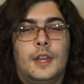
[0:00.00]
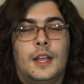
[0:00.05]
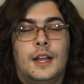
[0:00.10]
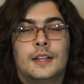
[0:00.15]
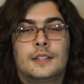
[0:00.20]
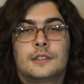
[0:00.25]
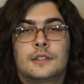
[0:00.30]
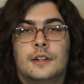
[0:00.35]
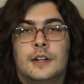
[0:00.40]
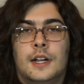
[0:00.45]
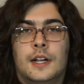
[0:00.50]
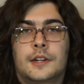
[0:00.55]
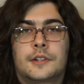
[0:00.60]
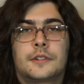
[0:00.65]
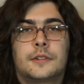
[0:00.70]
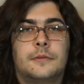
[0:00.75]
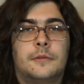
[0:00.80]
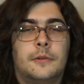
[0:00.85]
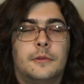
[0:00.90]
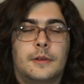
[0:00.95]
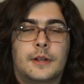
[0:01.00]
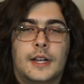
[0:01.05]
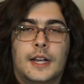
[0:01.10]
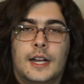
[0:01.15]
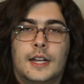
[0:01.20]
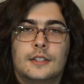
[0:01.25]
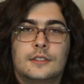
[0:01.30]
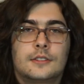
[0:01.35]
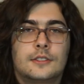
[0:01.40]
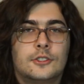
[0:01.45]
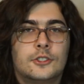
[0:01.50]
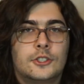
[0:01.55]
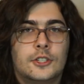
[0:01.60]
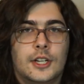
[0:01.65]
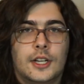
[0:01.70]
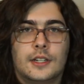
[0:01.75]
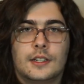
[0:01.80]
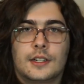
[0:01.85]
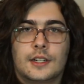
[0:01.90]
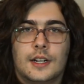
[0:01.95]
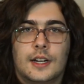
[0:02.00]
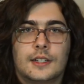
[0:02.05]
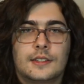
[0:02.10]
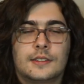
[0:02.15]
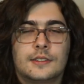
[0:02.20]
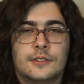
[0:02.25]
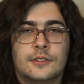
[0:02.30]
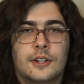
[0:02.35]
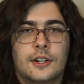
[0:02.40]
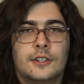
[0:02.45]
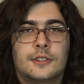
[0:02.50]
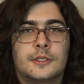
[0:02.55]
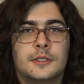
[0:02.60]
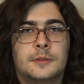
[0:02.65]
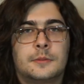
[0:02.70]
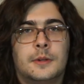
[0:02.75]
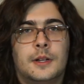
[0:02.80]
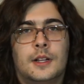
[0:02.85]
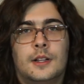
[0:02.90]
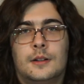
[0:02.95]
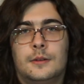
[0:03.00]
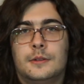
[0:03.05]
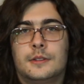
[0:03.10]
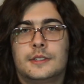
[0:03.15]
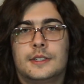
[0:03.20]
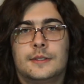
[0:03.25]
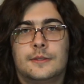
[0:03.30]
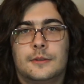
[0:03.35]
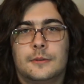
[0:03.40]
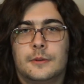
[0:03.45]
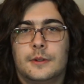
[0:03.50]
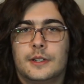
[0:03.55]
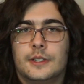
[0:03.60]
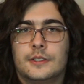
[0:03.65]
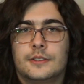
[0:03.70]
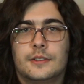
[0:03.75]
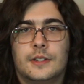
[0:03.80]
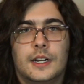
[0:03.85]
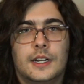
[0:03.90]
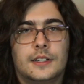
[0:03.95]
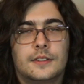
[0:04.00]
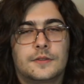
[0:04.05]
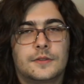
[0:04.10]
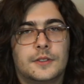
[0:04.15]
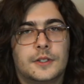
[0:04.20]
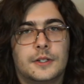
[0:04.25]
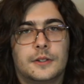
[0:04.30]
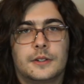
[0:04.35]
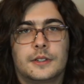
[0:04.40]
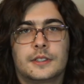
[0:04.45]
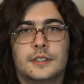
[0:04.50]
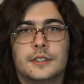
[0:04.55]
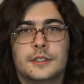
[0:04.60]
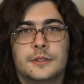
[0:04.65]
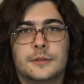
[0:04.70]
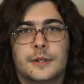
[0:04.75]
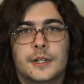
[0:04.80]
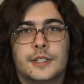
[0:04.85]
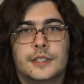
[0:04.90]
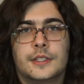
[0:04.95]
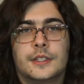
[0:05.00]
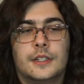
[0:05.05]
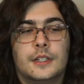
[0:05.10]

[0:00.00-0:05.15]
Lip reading: as our action we will cast said concentration spell, whichever one is right for your situation,